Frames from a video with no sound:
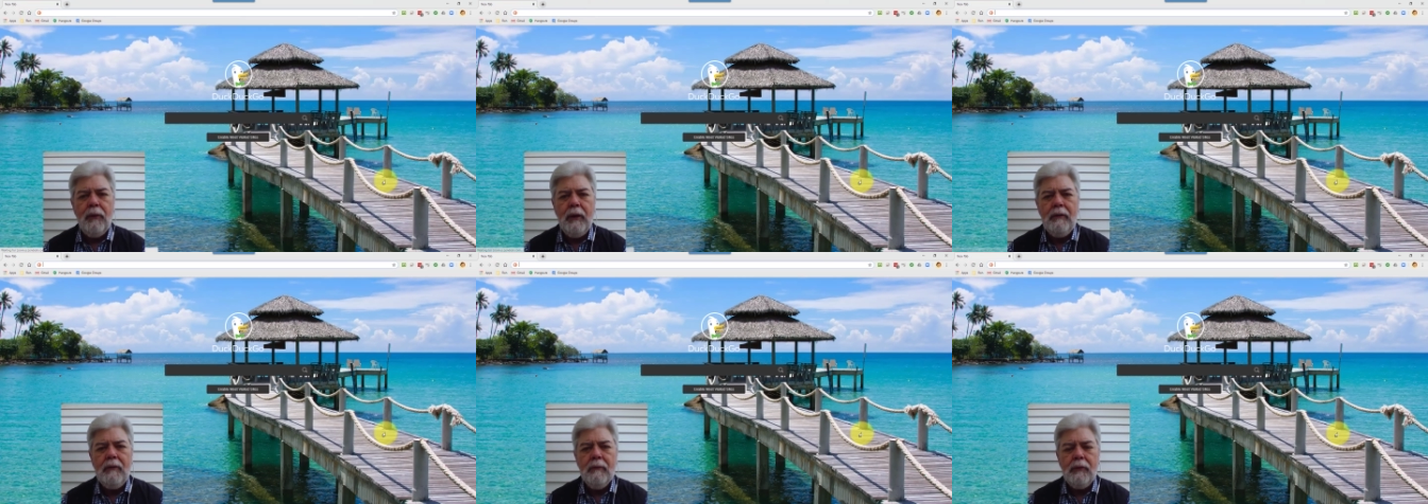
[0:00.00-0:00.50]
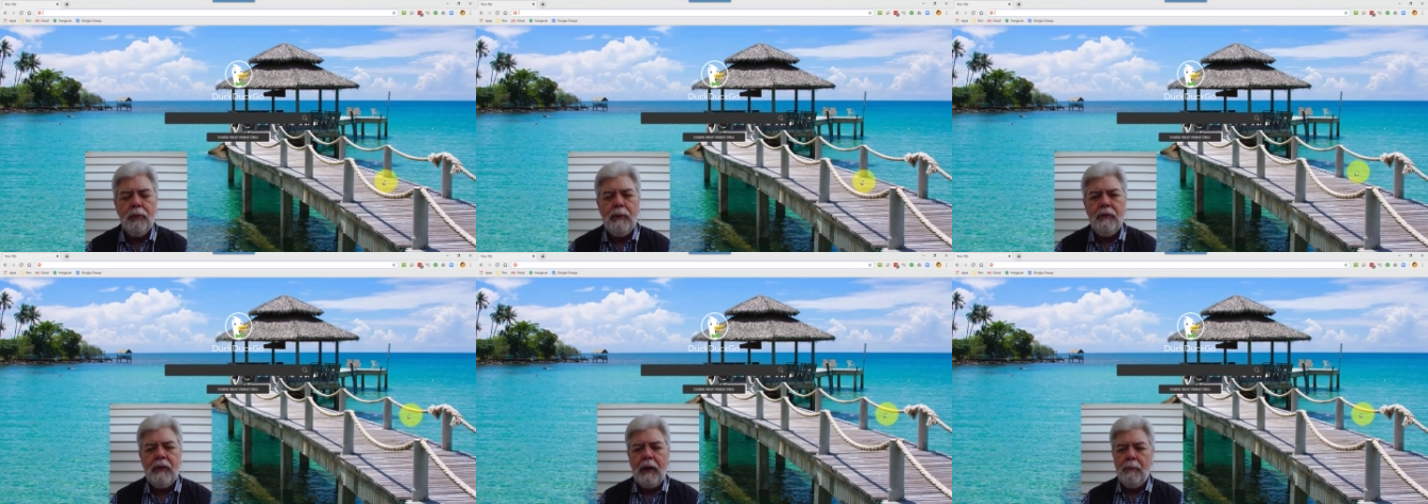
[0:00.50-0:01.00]
want, which we
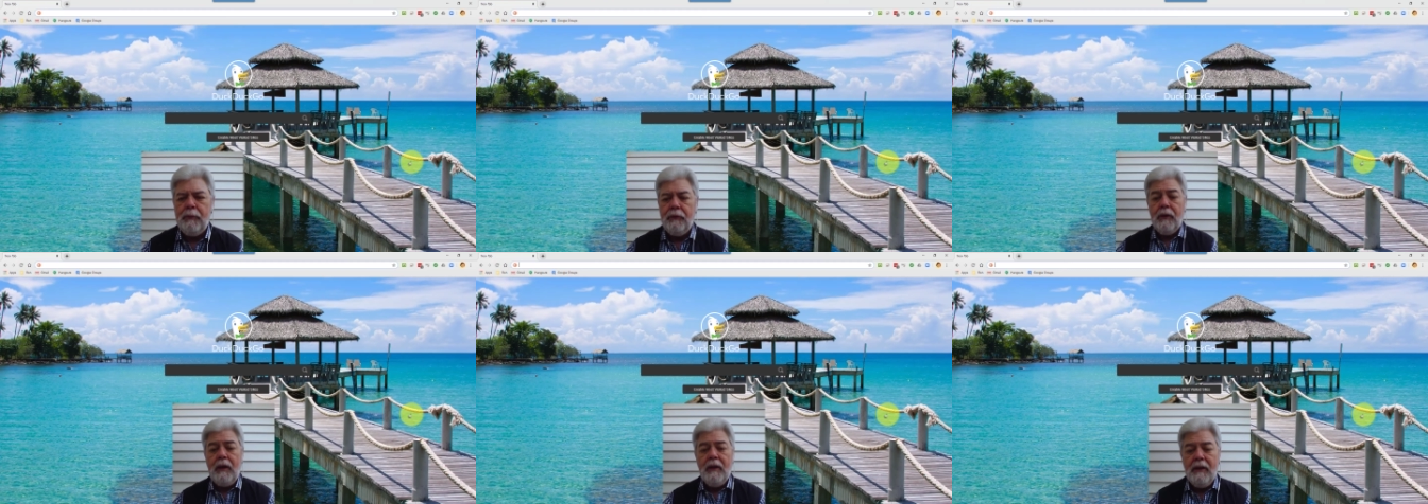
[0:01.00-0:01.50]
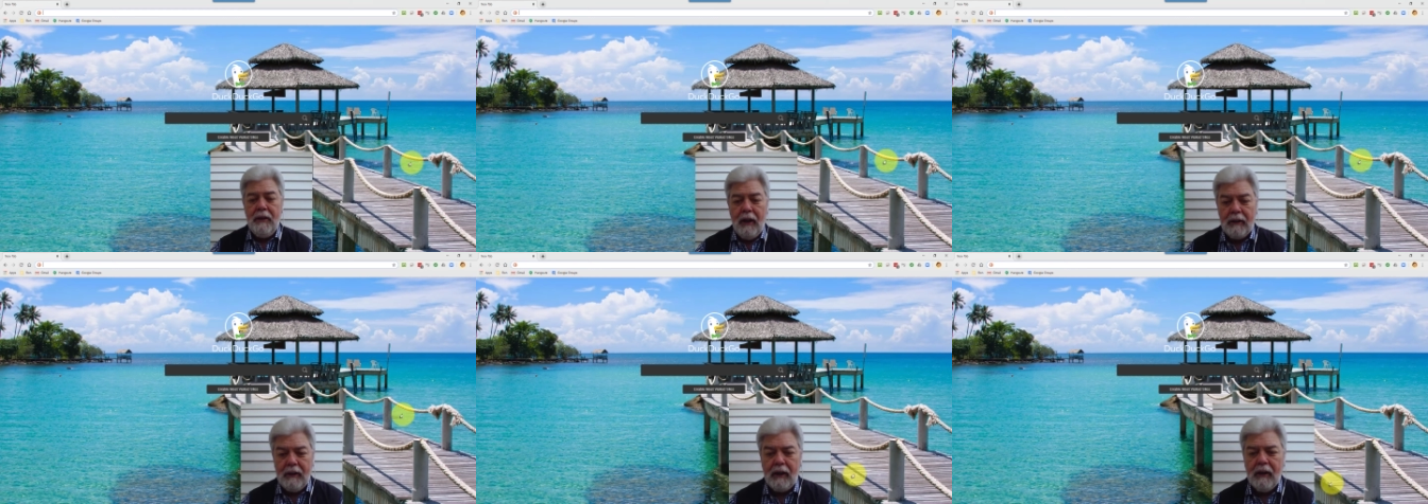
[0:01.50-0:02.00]
set up as
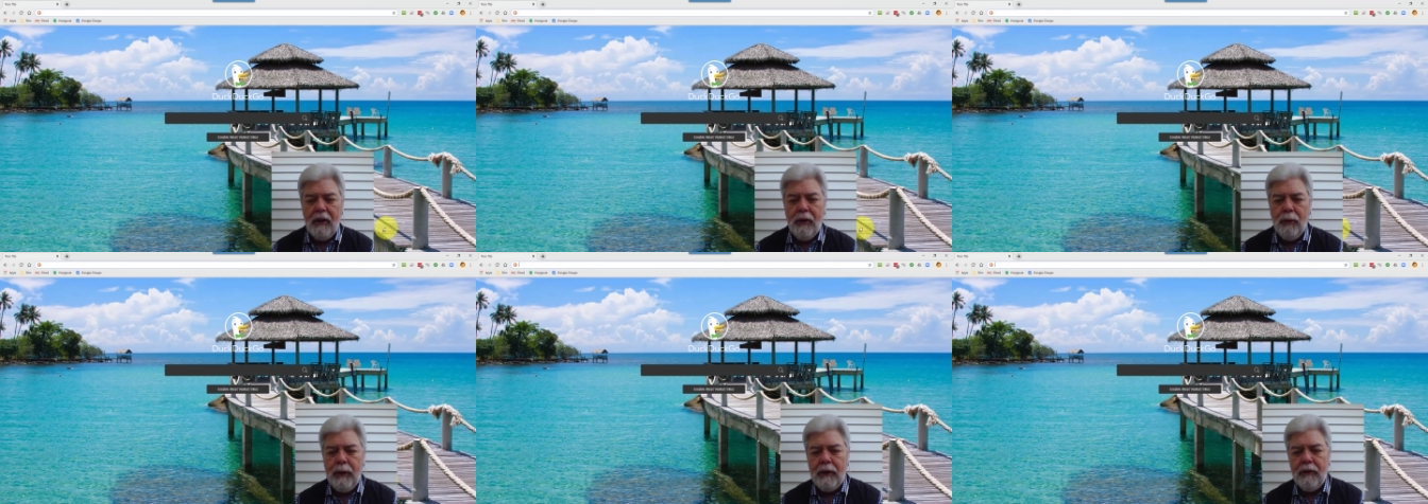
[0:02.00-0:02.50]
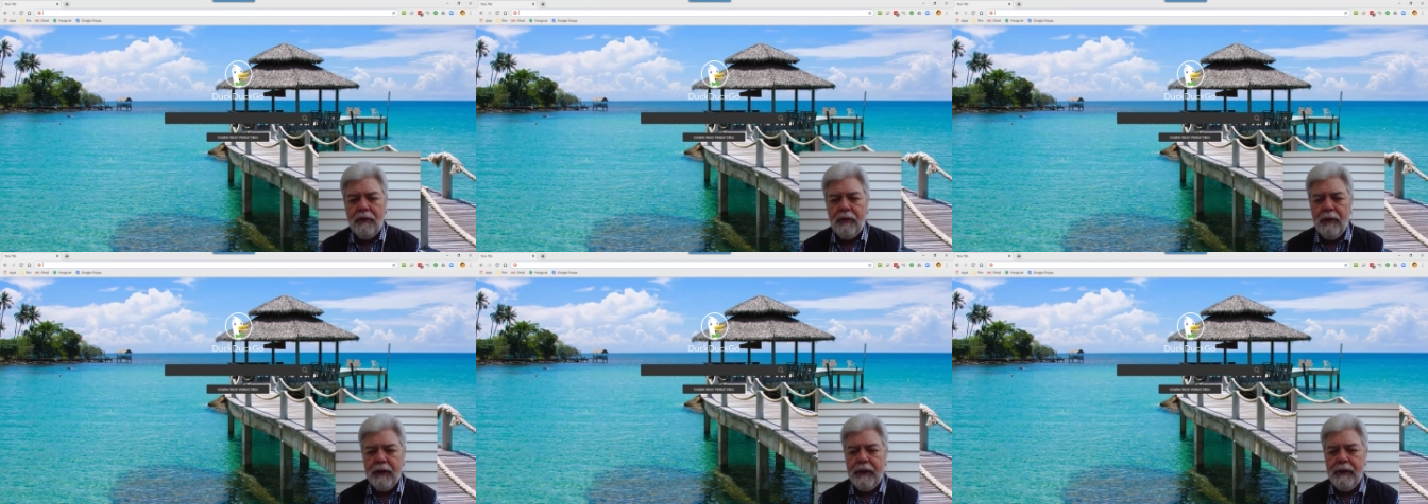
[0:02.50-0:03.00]
DuckDuckGo a week or
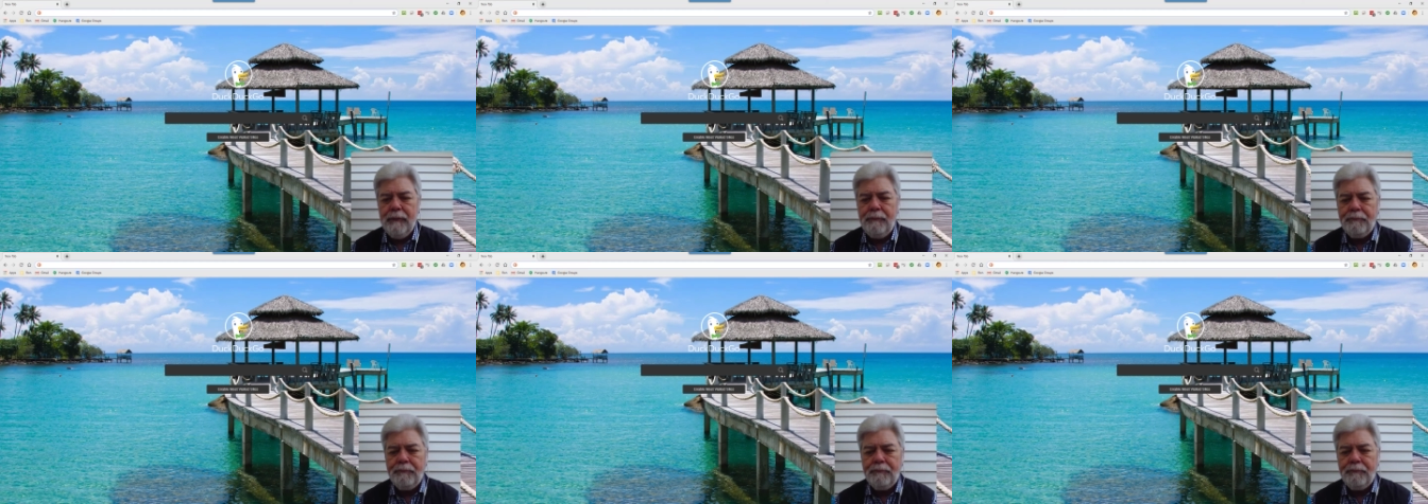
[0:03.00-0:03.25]
so ago.